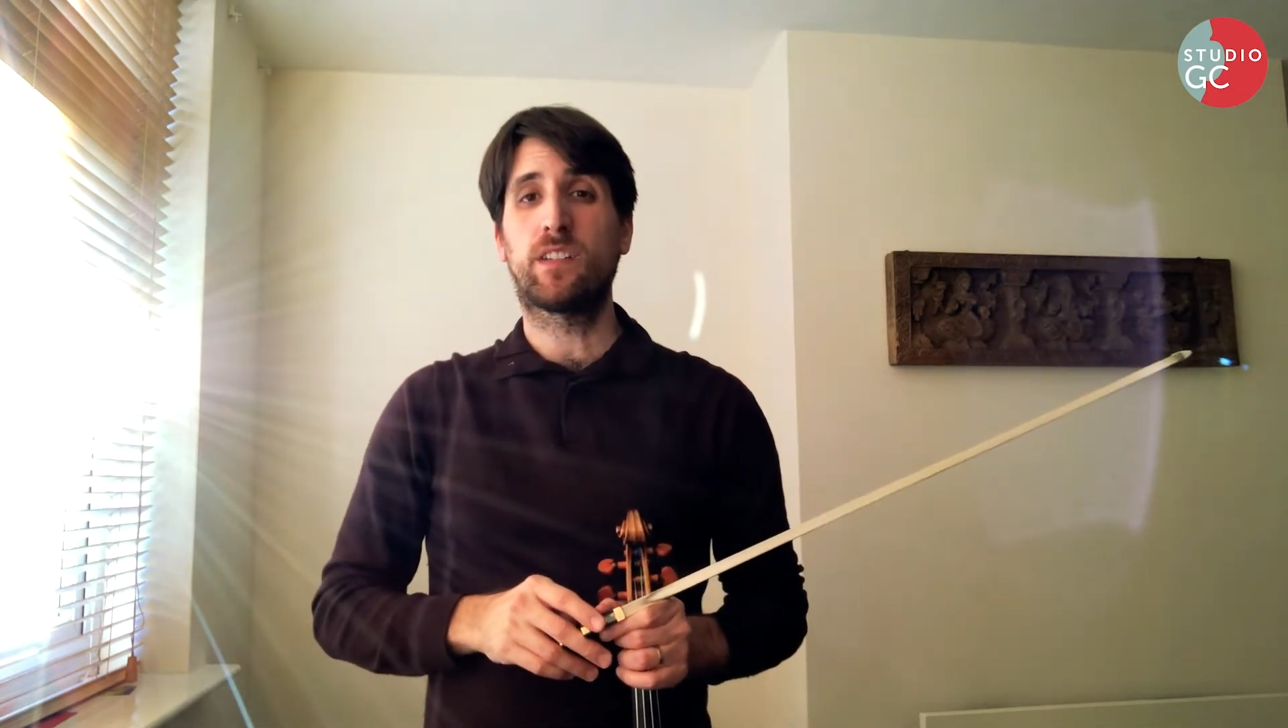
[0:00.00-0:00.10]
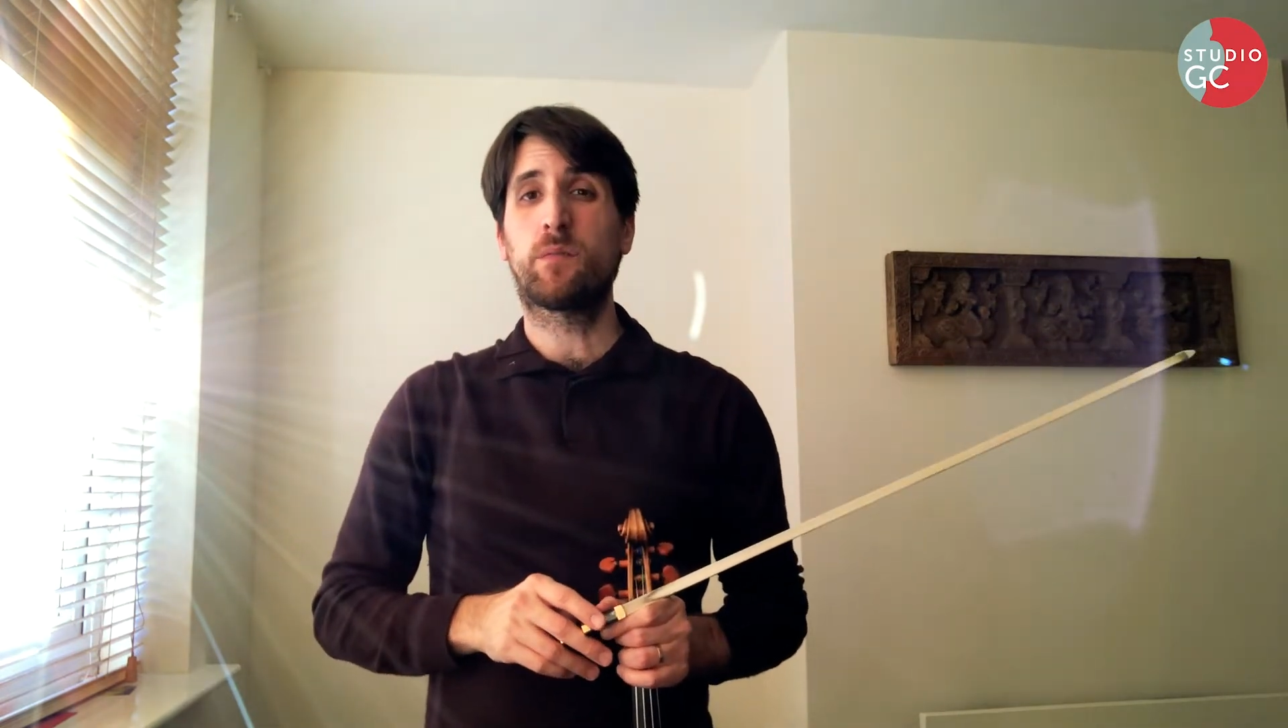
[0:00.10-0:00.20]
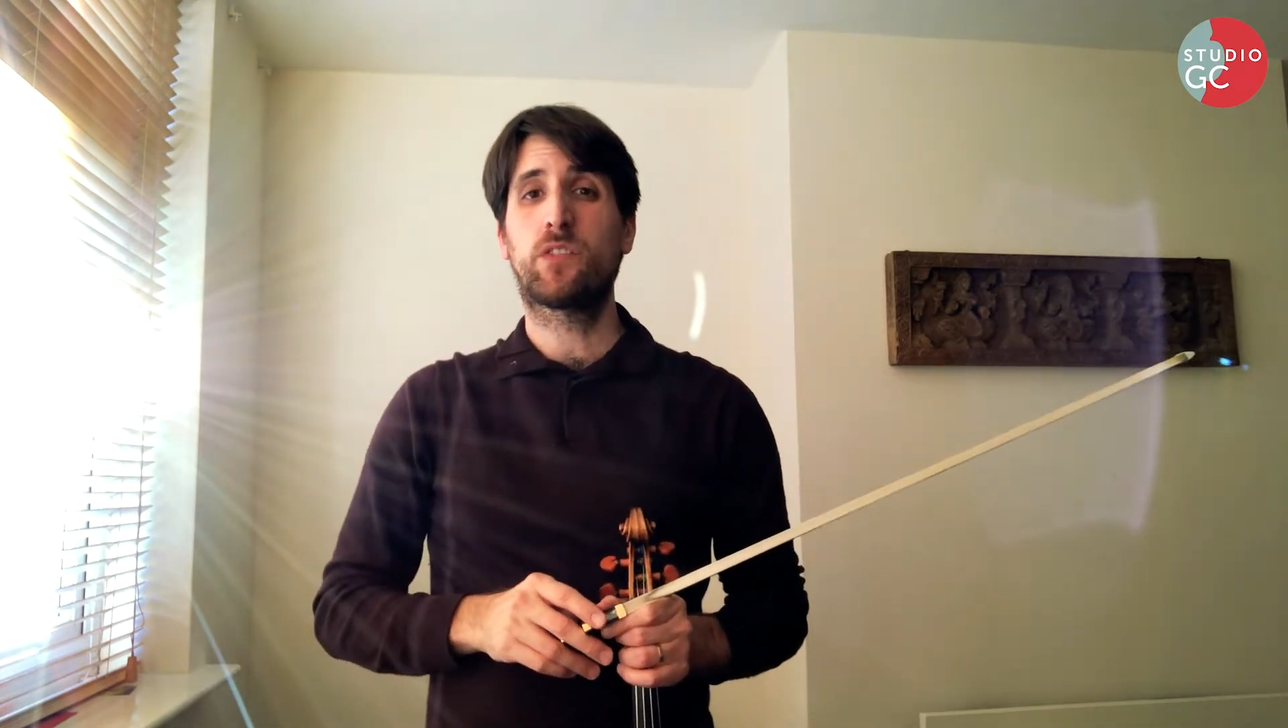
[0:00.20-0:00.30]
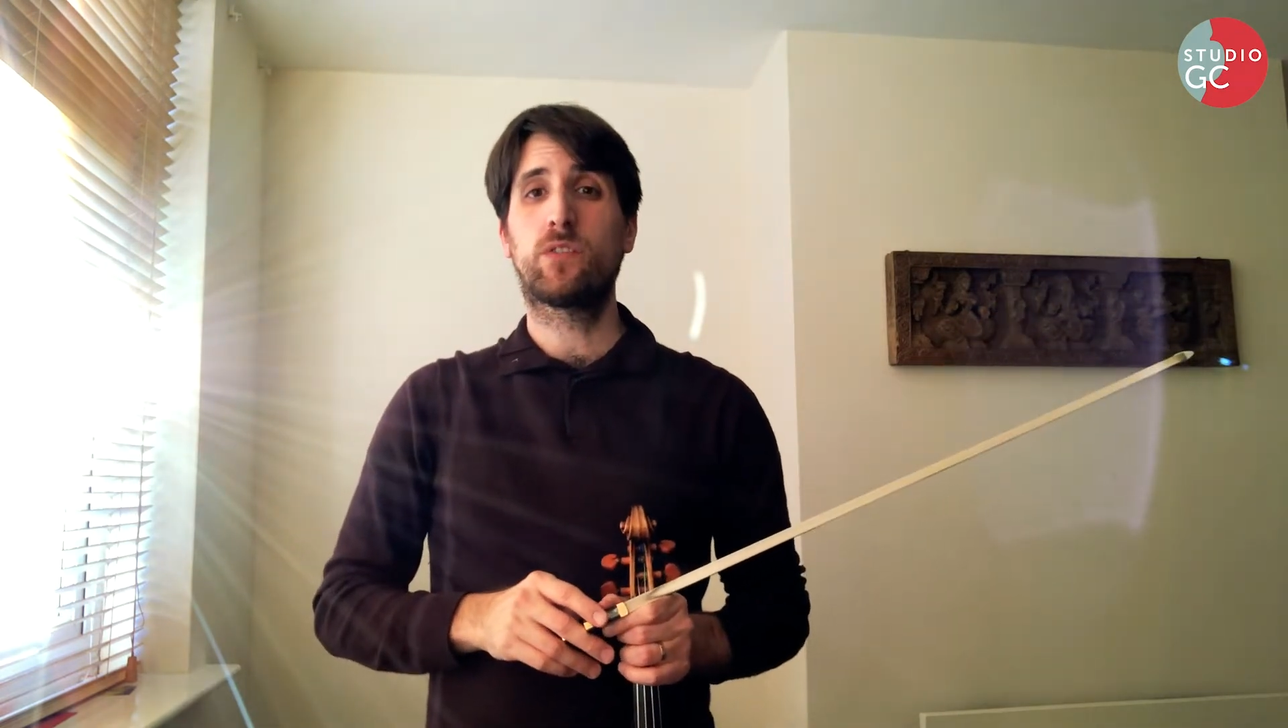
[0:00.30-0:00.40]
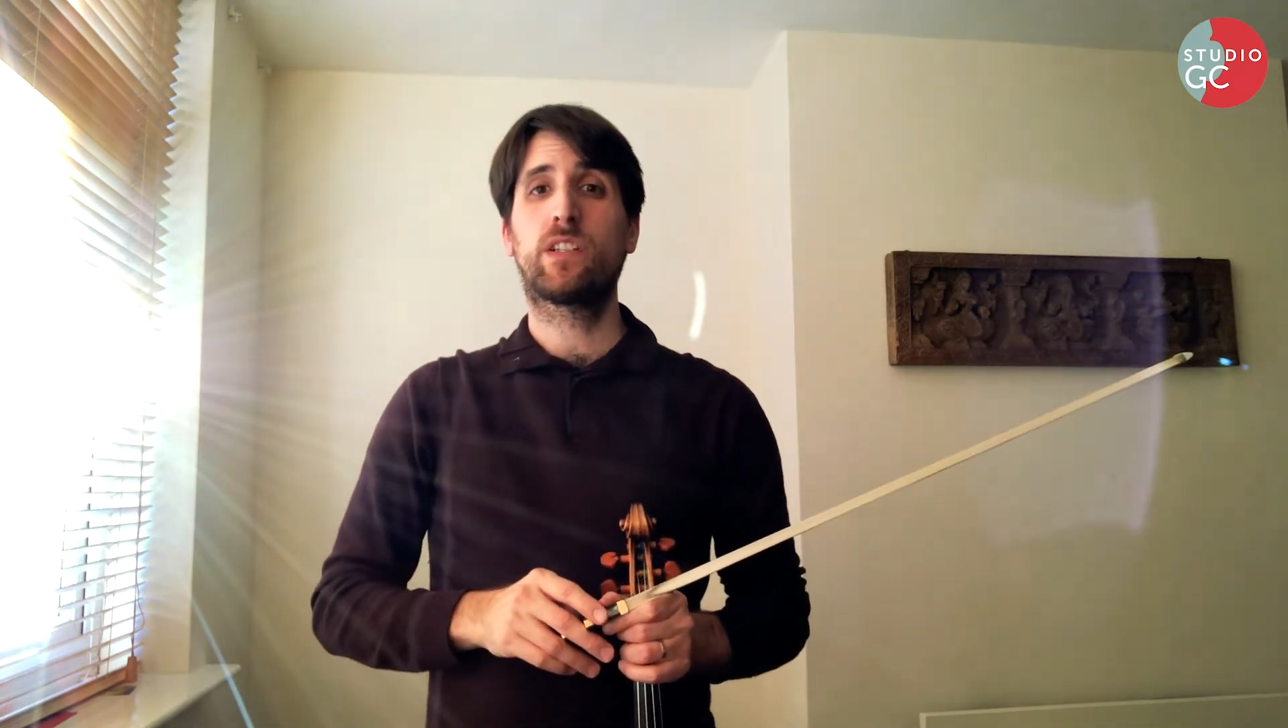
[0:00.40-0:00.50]
I'm
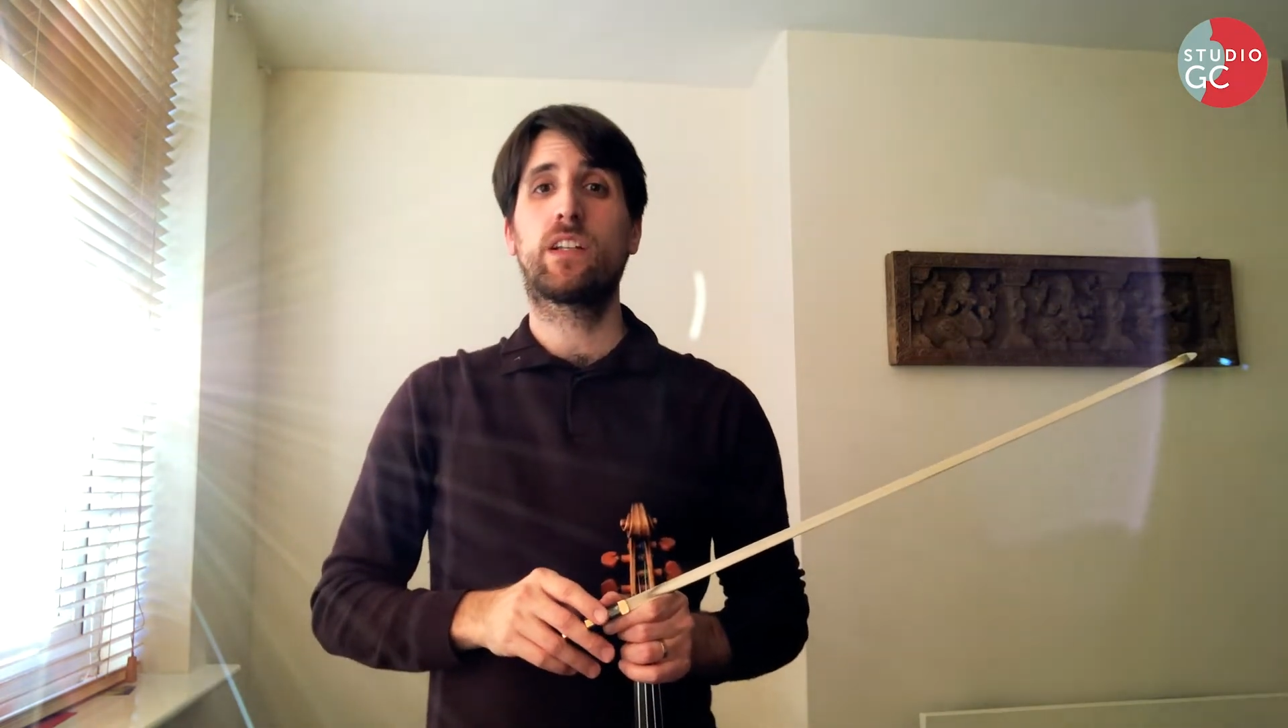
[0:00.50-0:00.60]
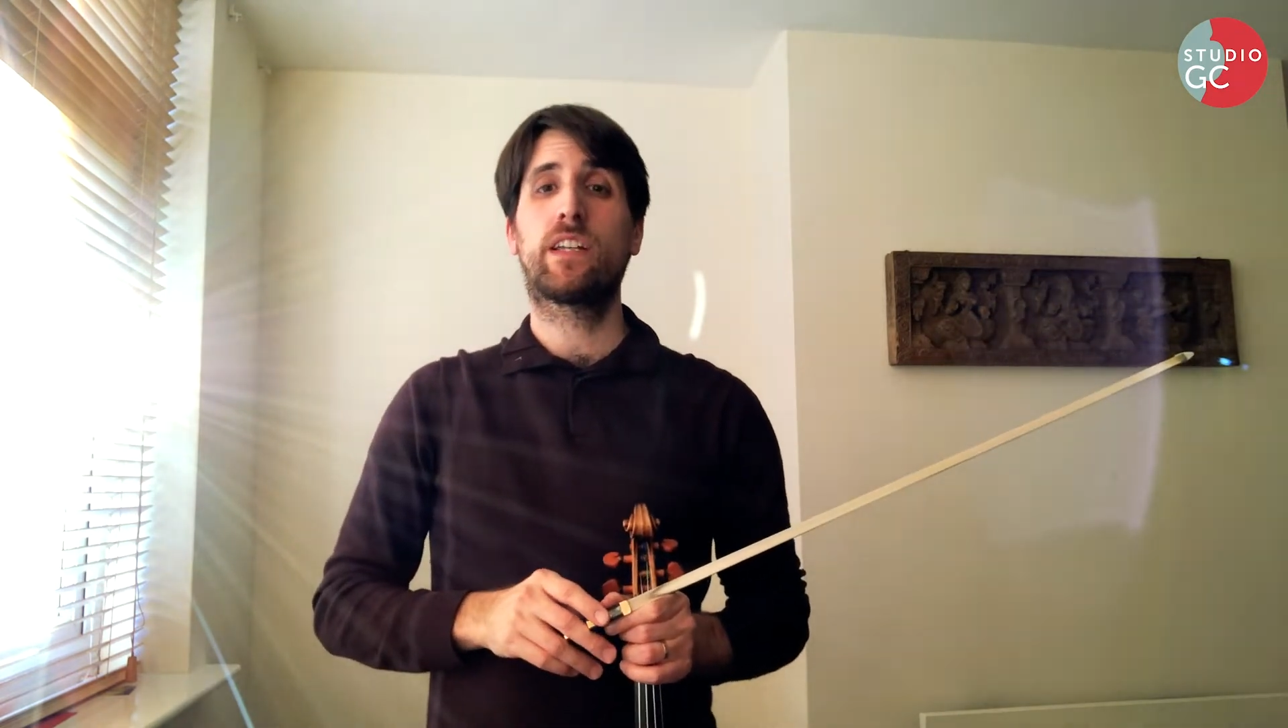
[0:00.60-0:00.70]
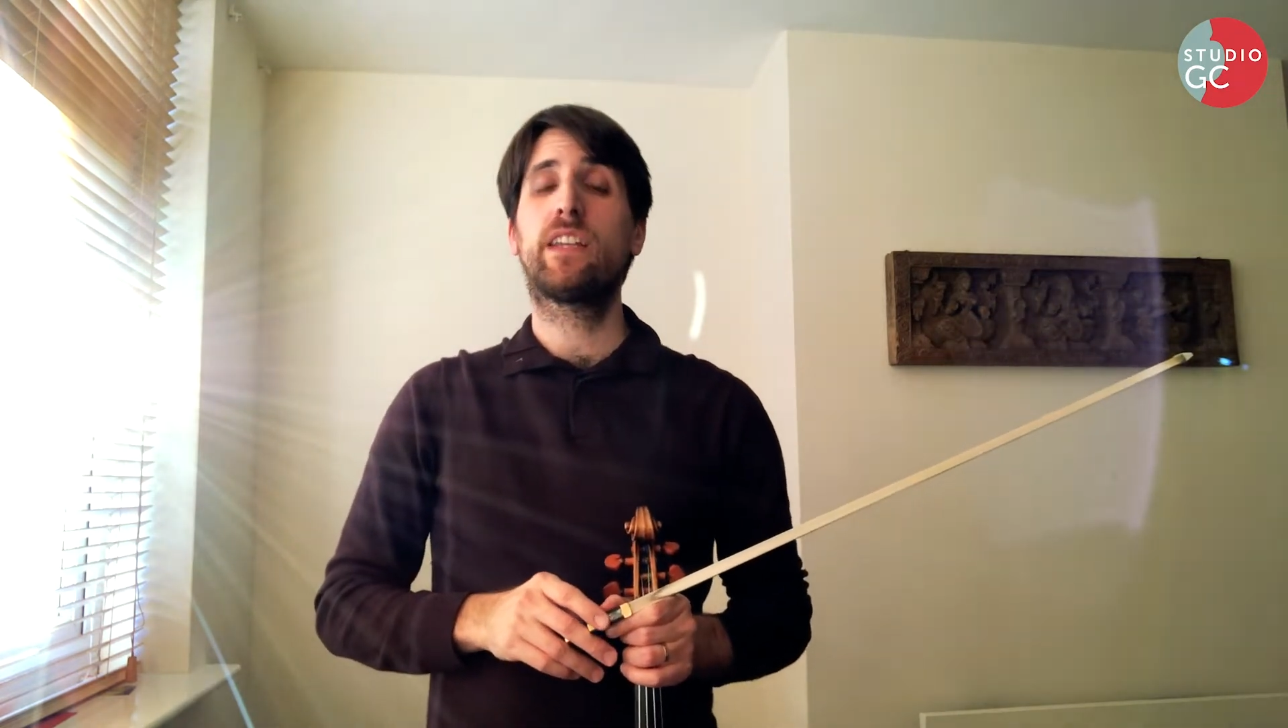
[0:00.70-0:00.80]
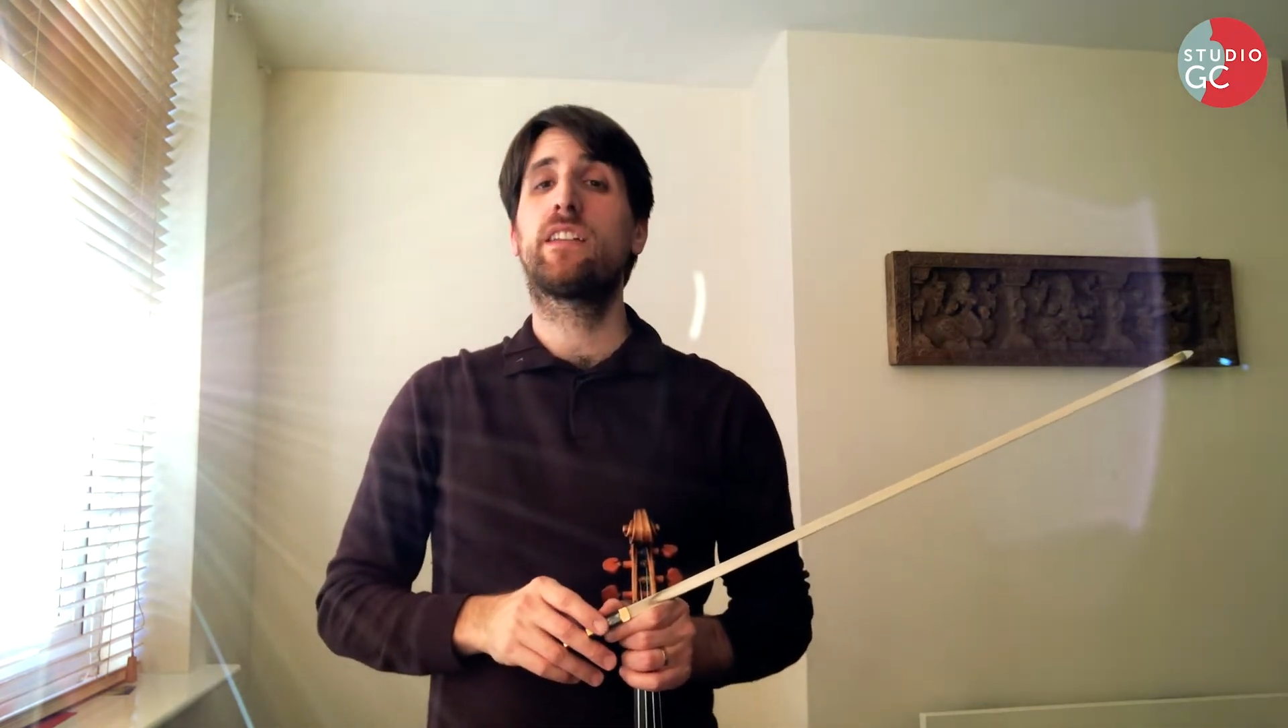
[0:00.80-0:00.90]
sure she, he,